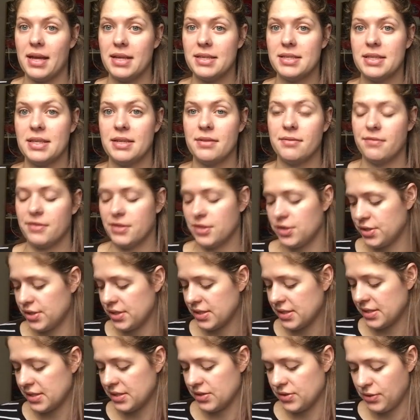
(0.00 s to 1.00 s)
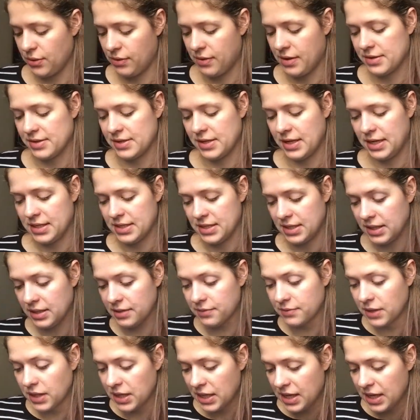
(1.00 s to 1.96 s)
18 finishes in 2018.